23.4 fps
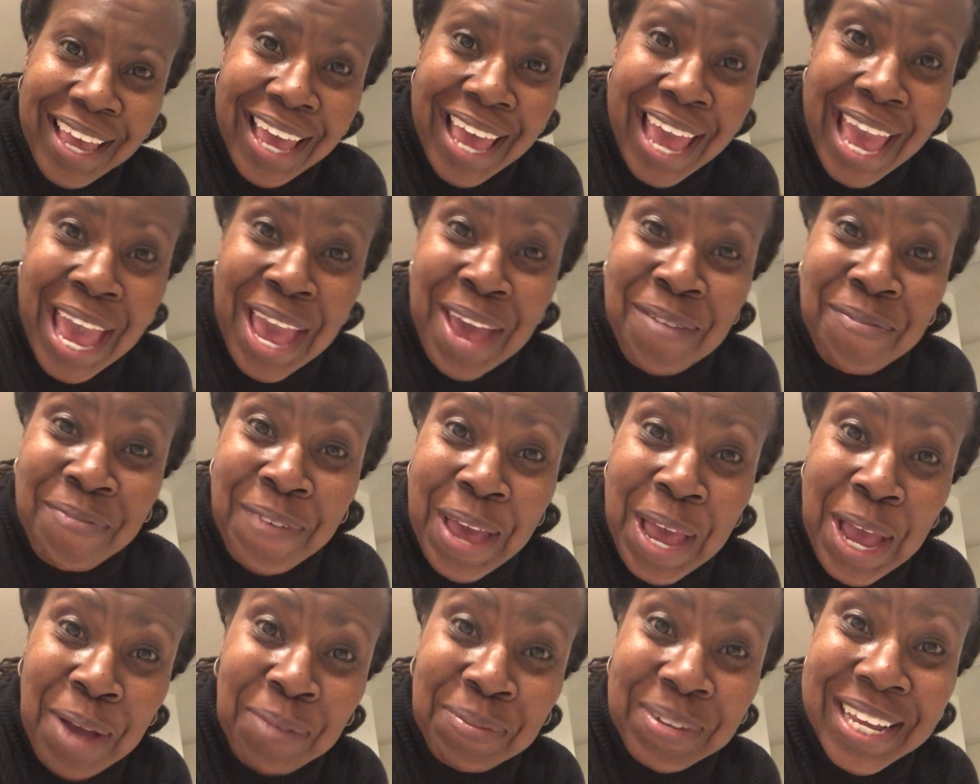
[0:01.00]
Hey
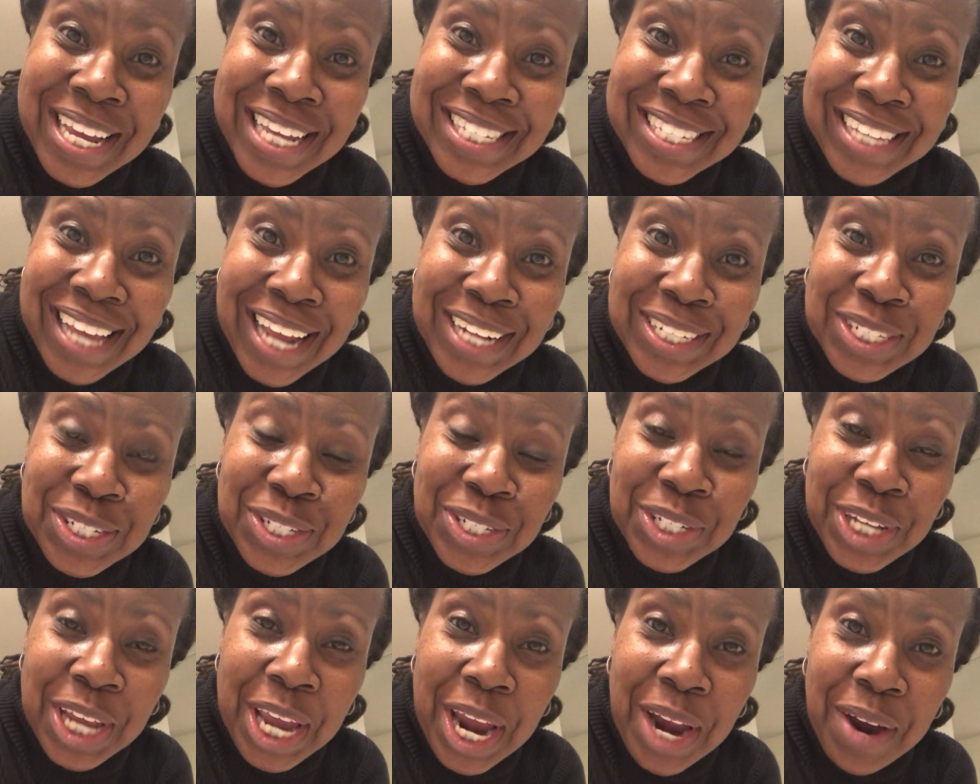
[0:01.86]
family, it's Auntie
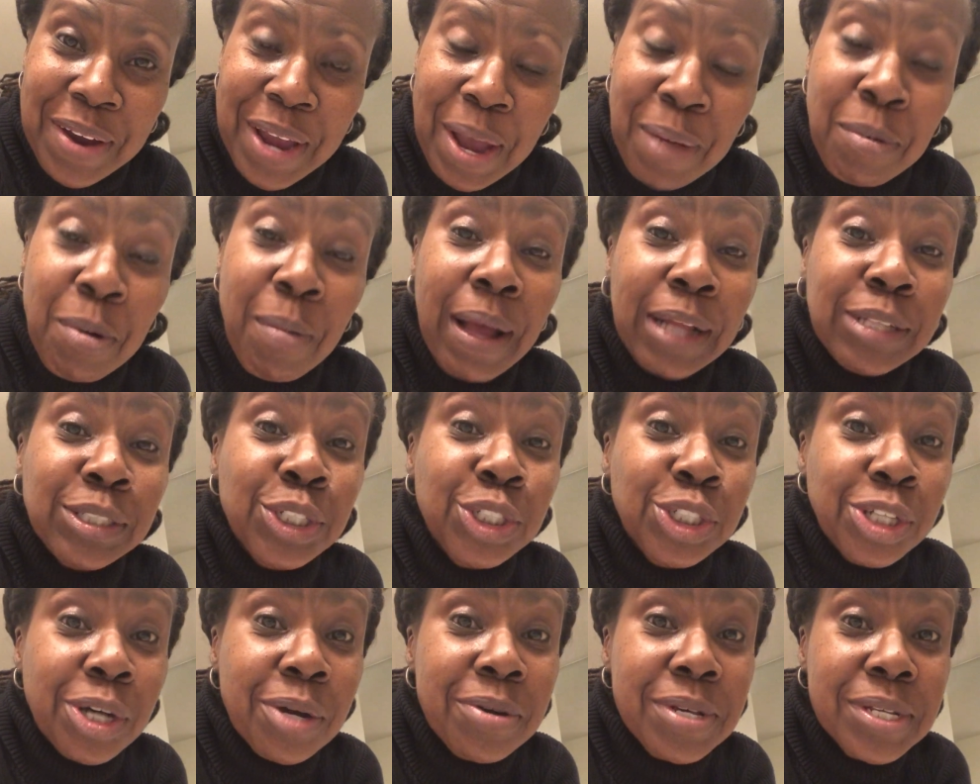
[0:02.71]
Sherre. I'm about to
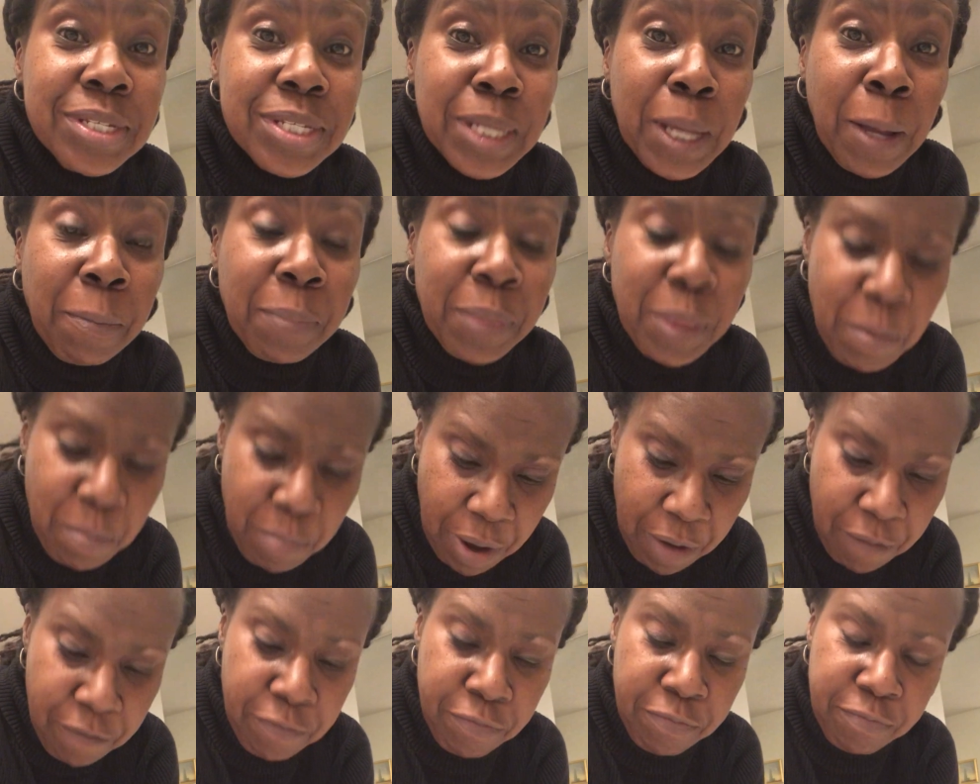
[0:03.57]
show you something,
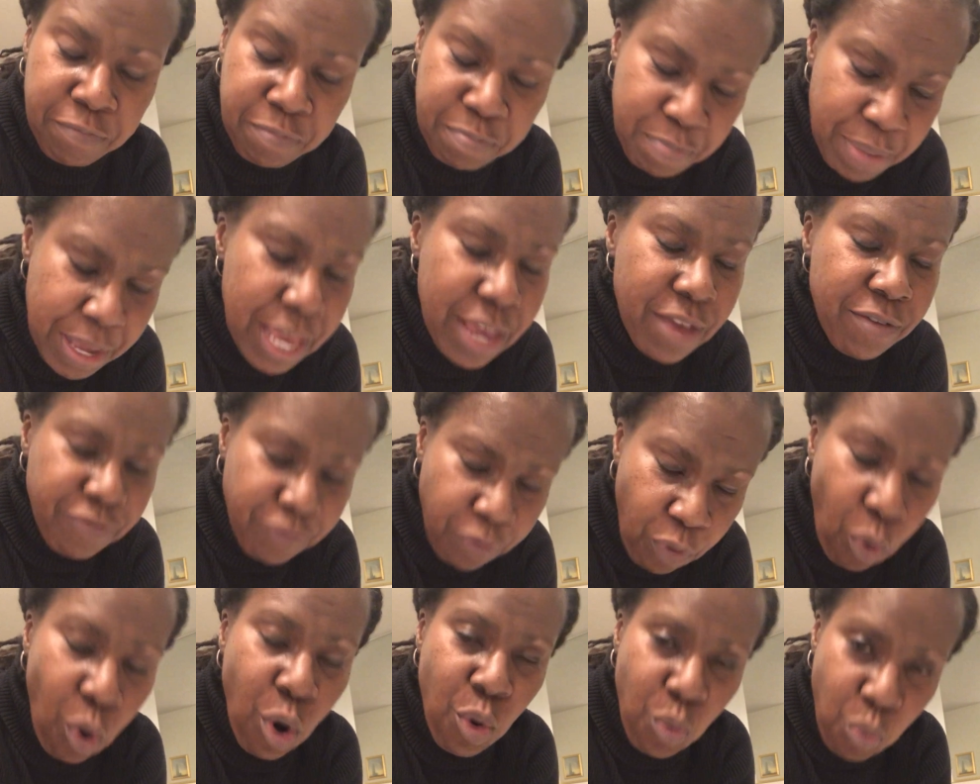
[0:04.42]
but be
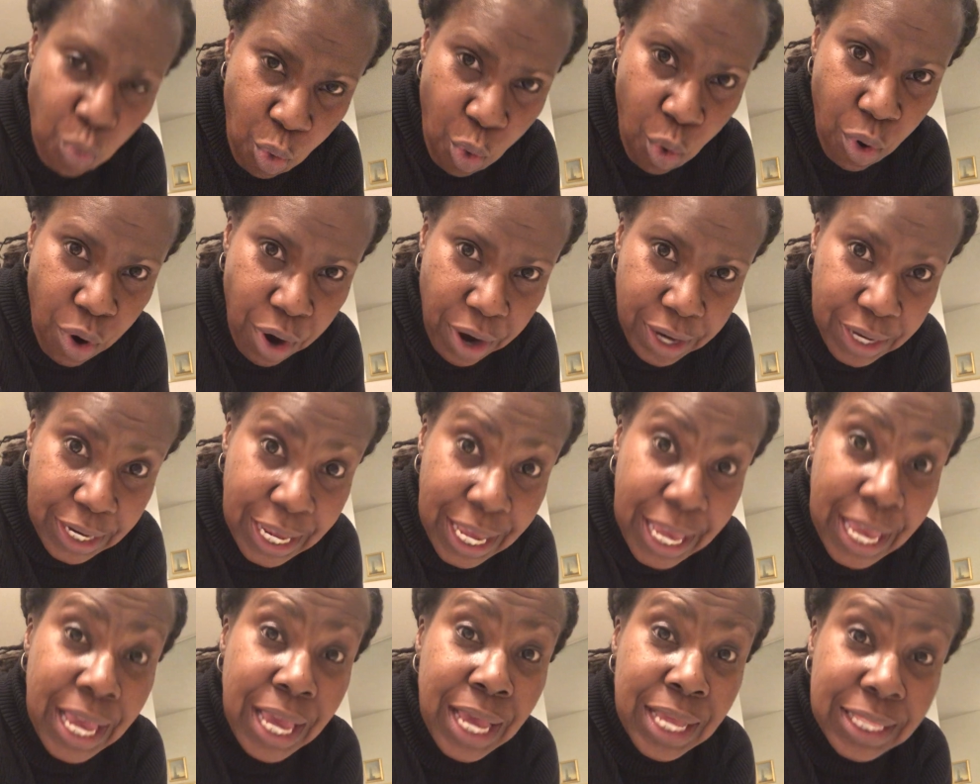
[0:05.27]
forewarned.
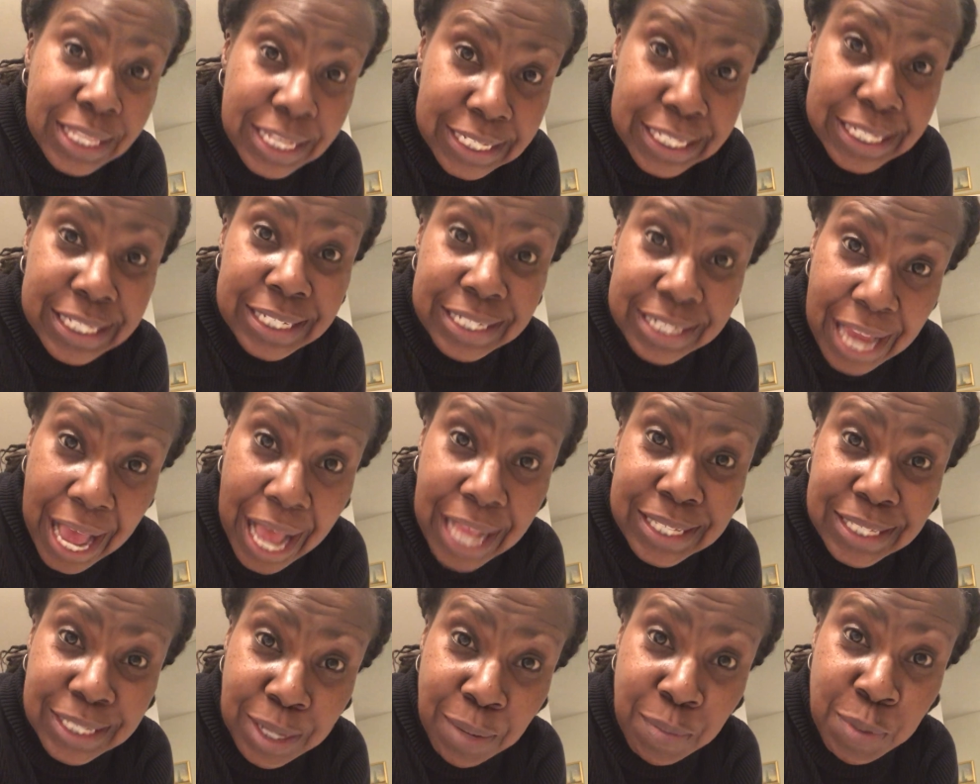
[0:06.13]
This is
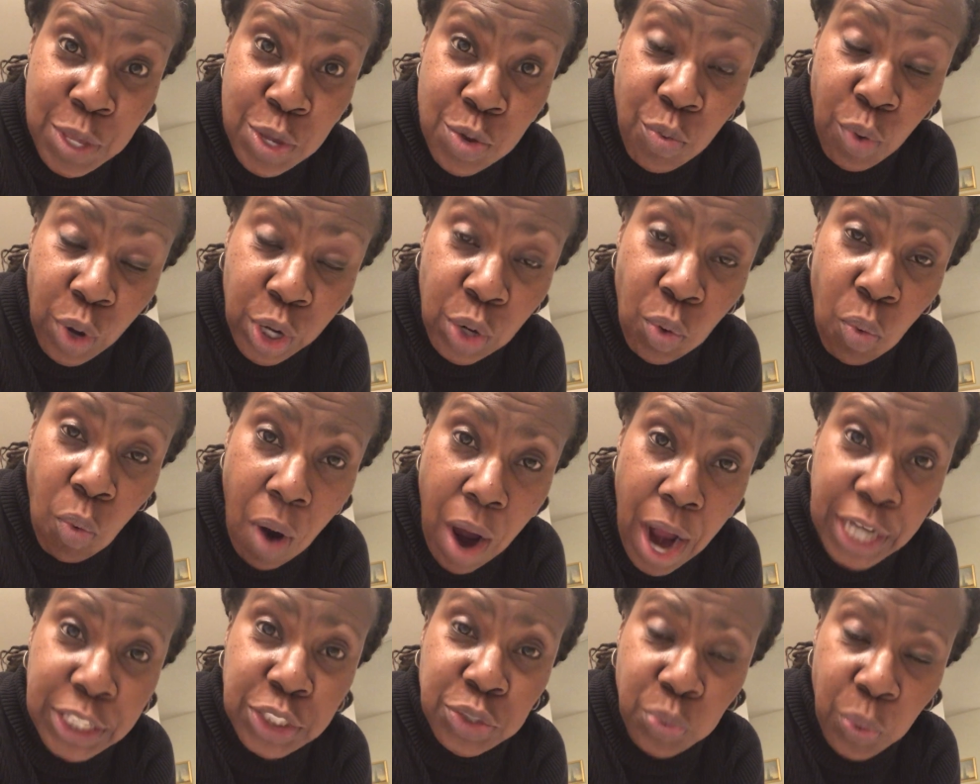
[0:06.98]
not something you want to
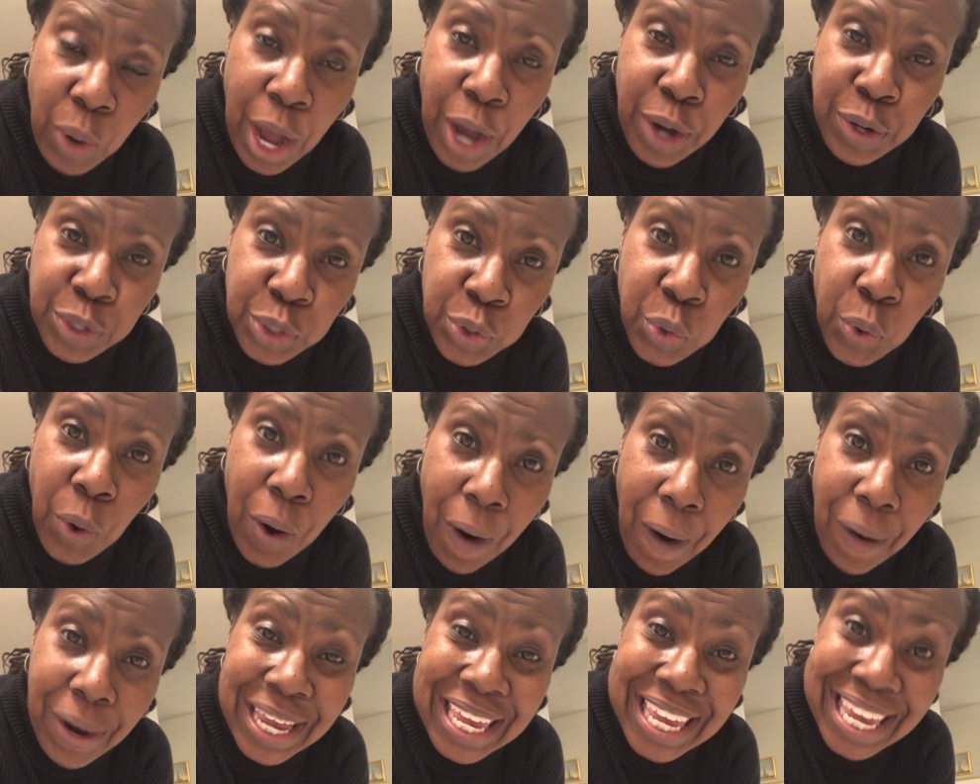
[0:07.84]
watch while you
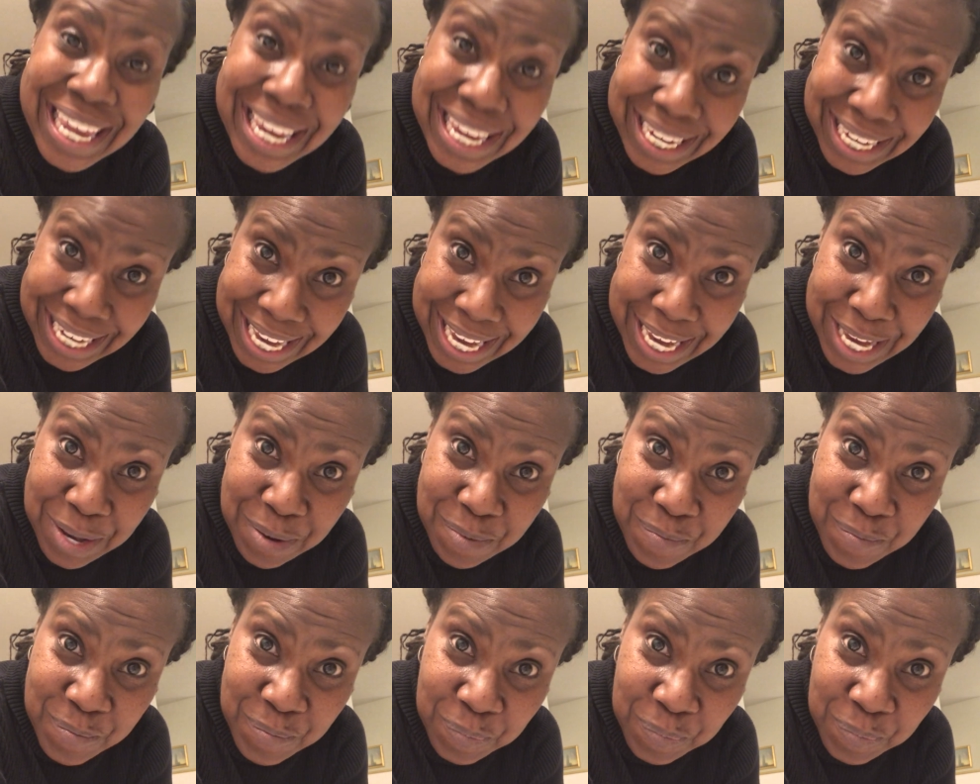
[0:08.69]
are eating